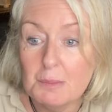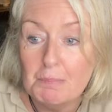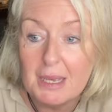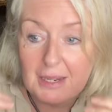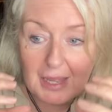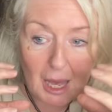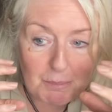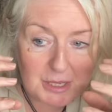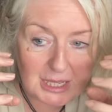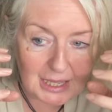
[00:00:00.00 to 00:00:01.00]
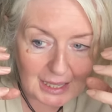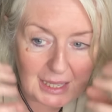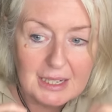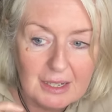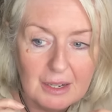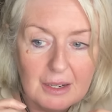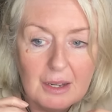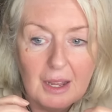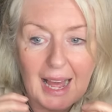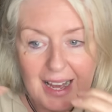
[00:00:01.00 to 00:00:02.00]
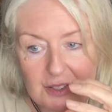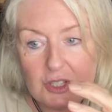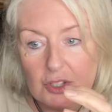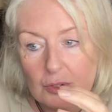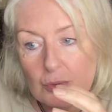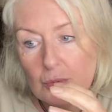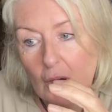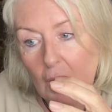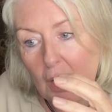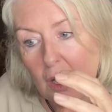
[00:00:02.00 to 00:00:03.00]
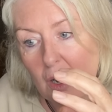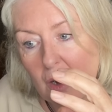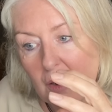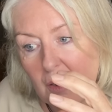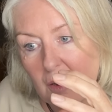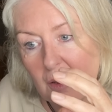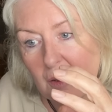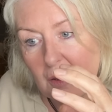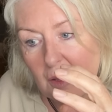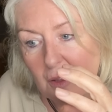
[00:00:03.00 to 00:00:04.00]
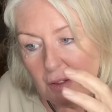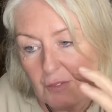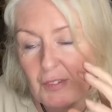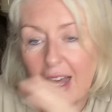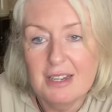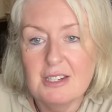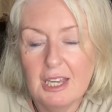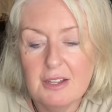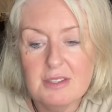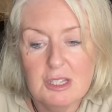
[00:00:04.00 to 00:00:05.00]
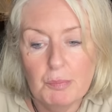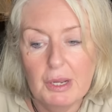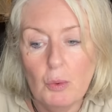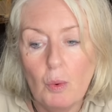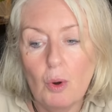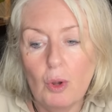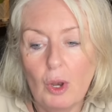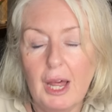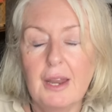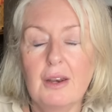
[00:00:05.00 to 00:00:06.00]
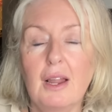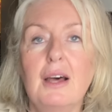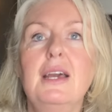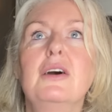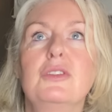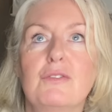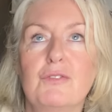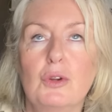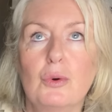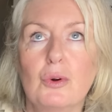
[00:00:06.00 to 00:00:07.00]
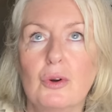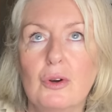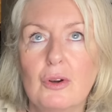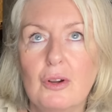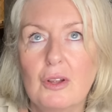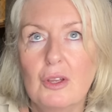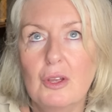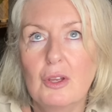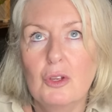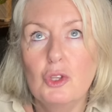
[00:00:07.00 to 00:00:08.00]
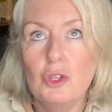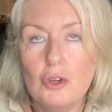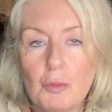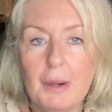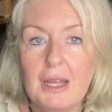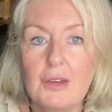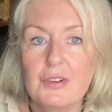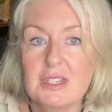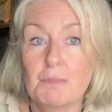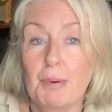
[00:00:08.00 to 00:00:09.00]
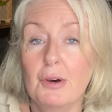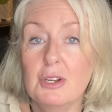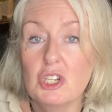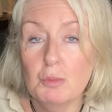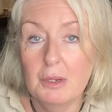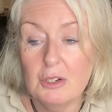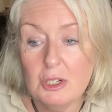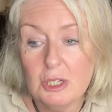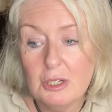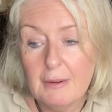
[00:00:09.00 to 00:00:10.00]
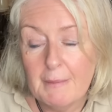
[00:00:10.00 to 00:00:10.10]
being kept hidden as you are flattened against the brick wall and lying on the floor. You believe it's a punishment